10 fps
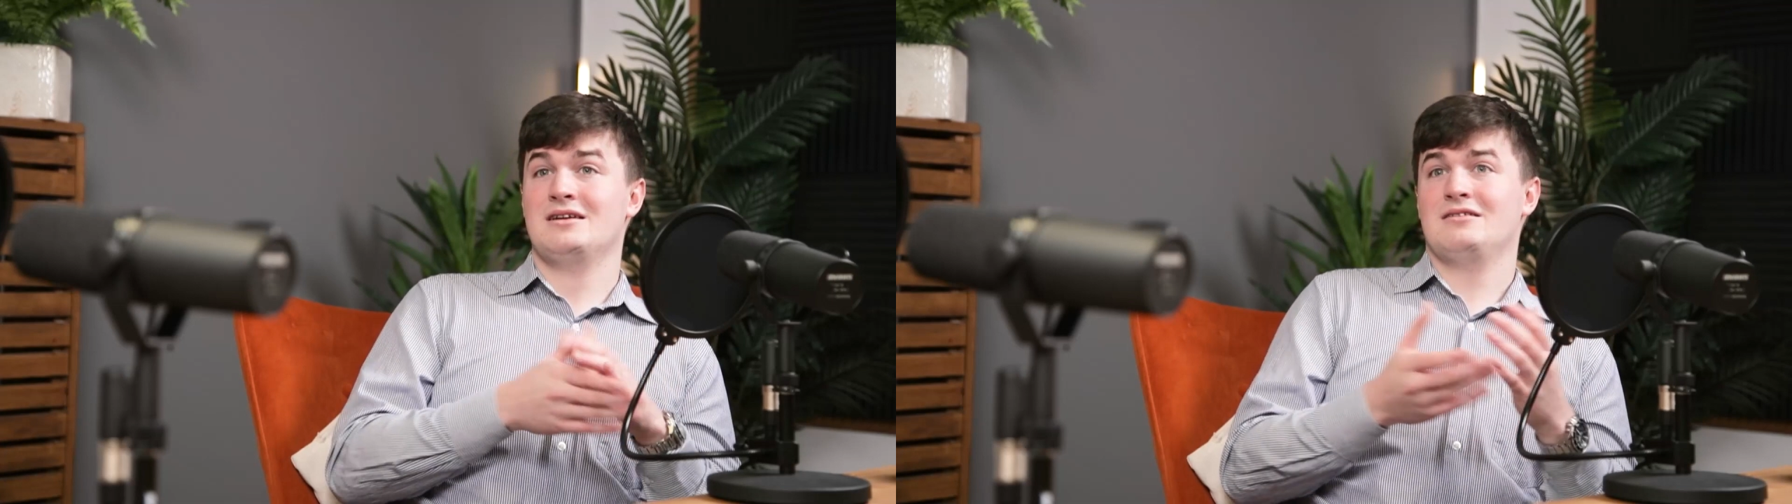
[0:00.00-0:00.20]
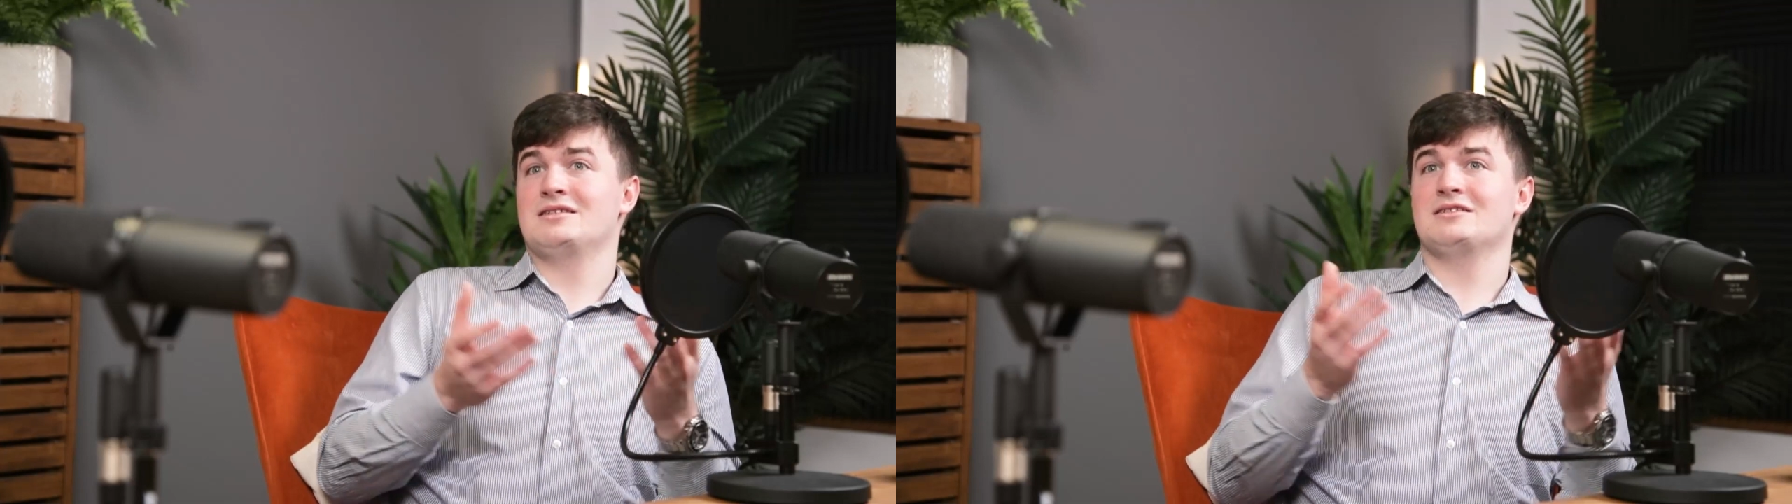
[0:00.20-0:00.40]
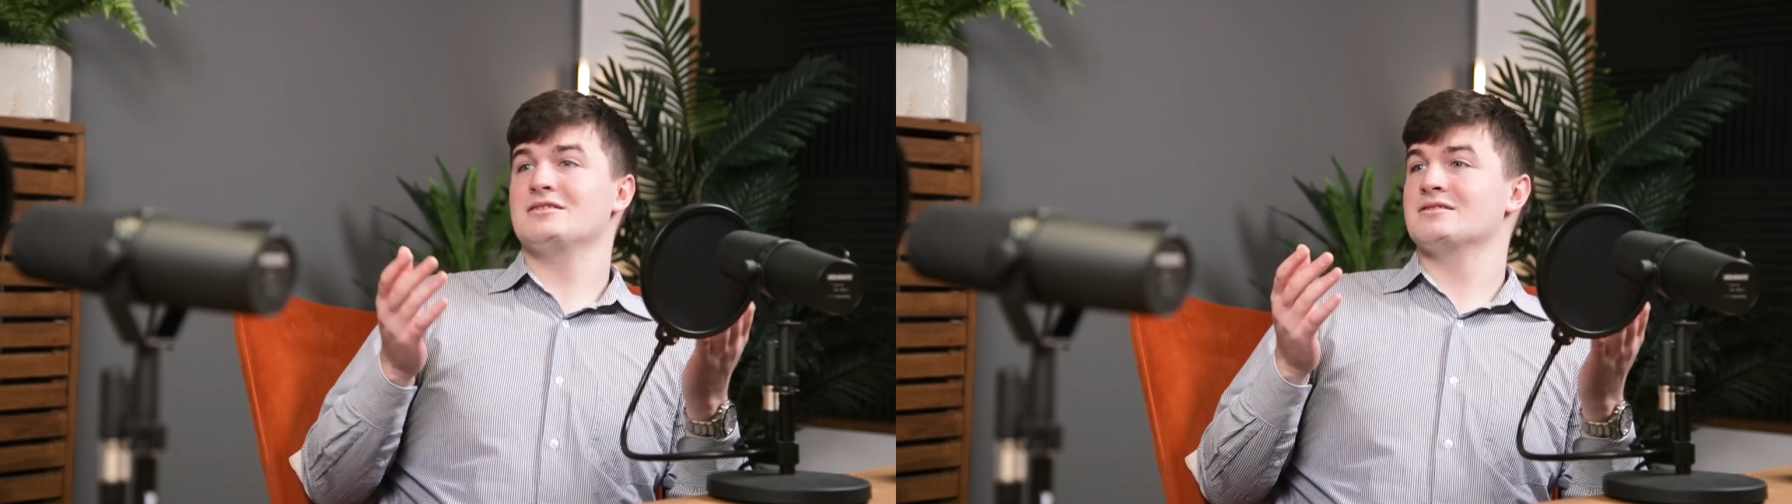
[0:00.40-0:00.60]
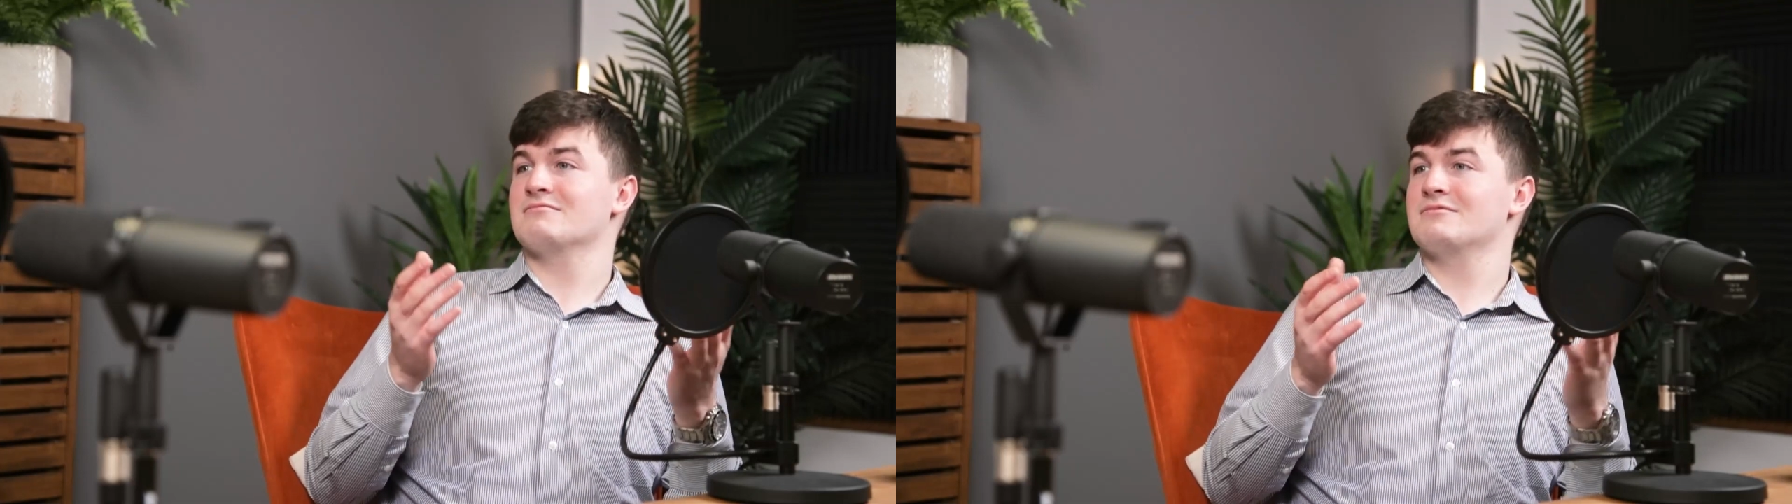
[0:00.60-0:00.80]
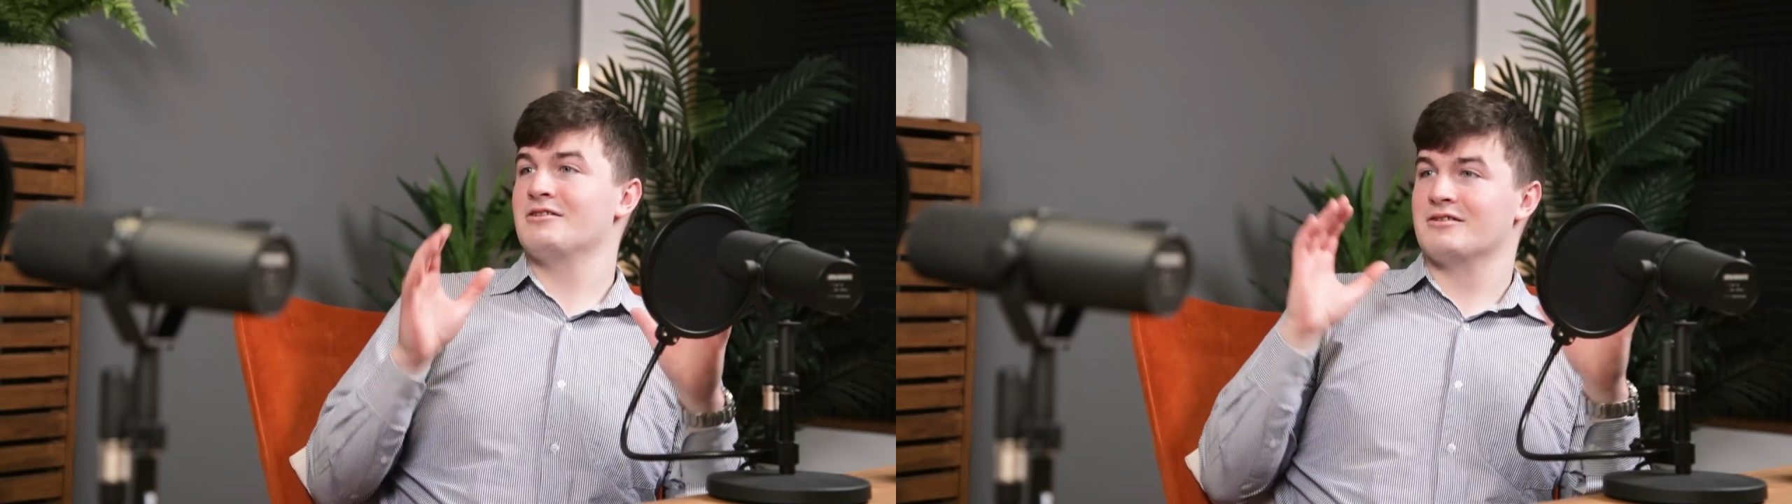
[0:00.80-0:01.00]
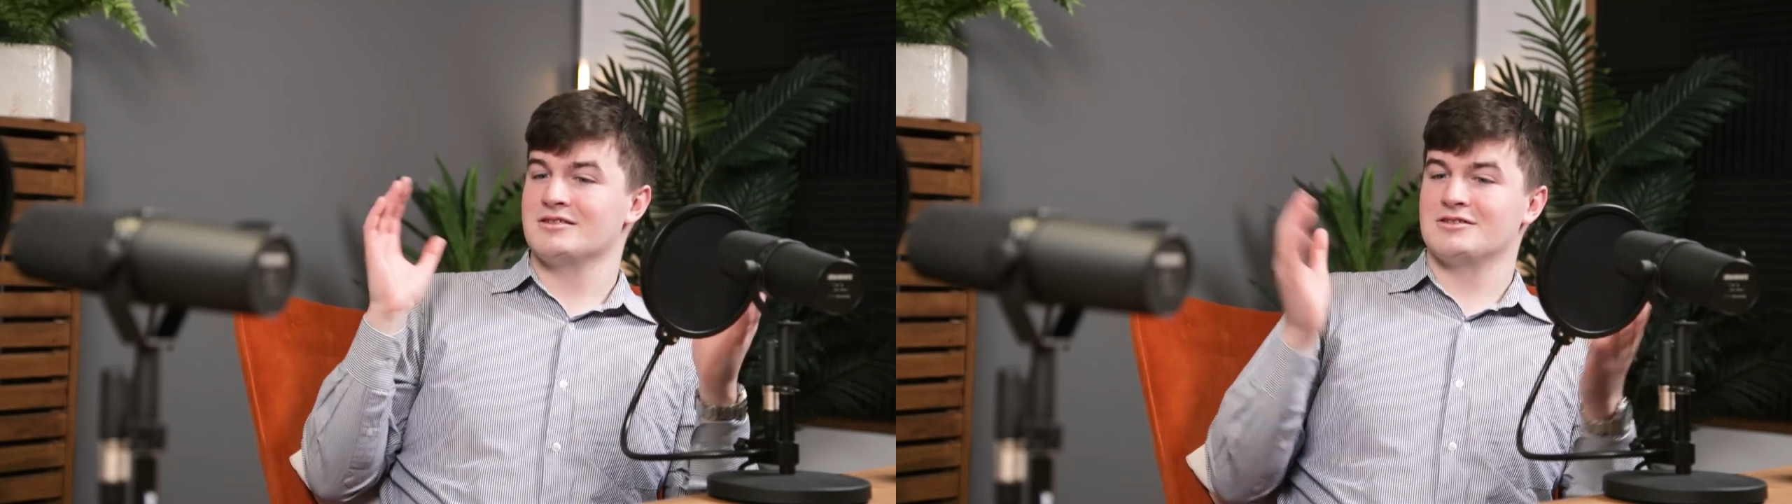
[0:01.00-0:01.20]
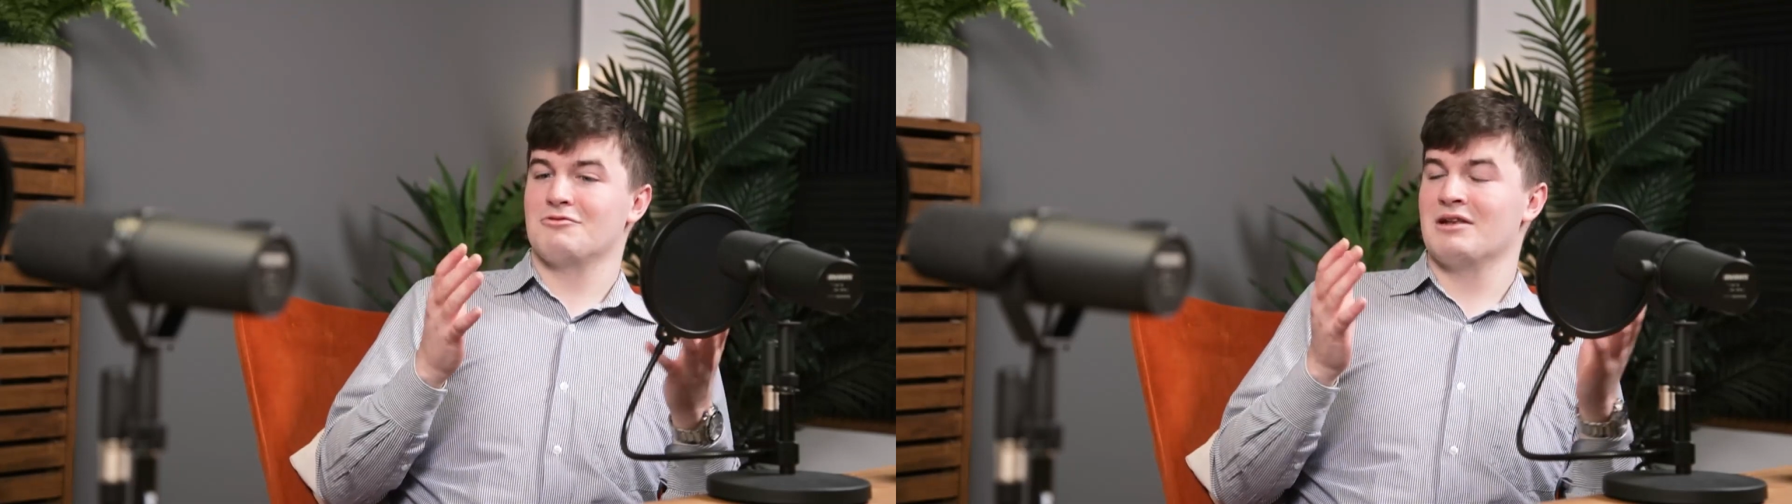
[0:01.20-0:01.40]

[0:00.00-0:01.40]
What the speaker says: because it doesn't sort of